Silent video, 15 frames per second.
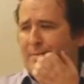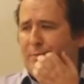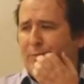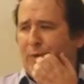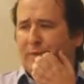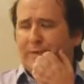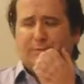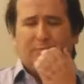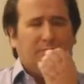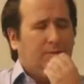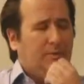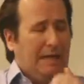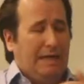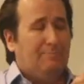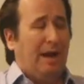But what's
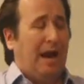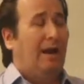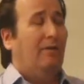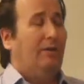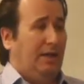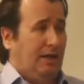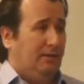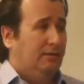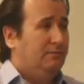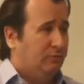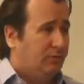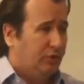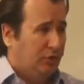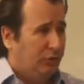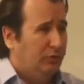in parallel
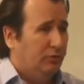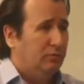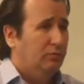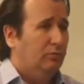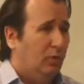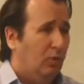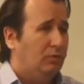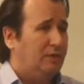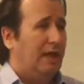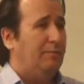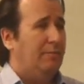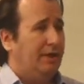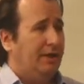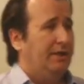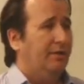to what was
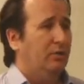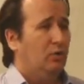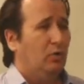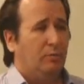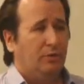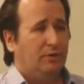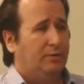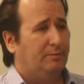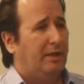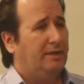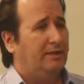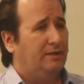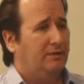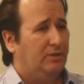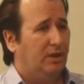happening in the corporate
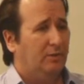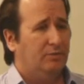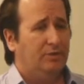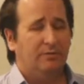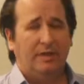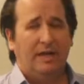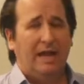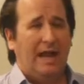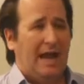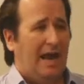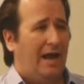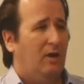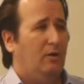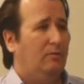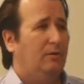space in terms of
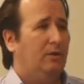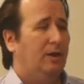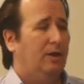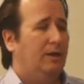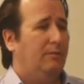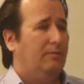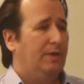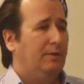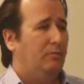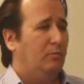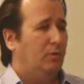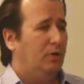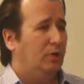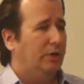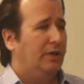how people
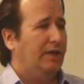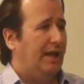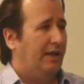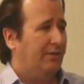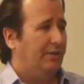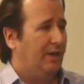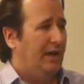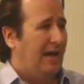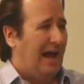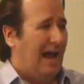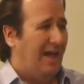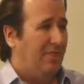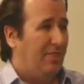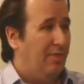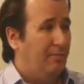were looking at
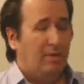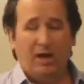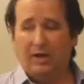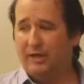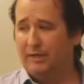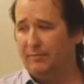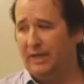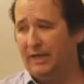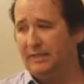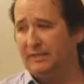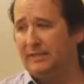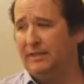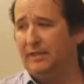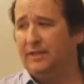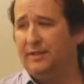the
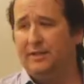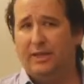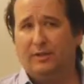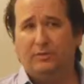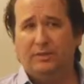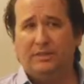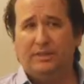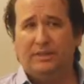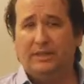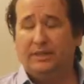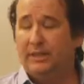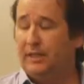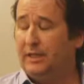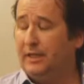marketplace, there was the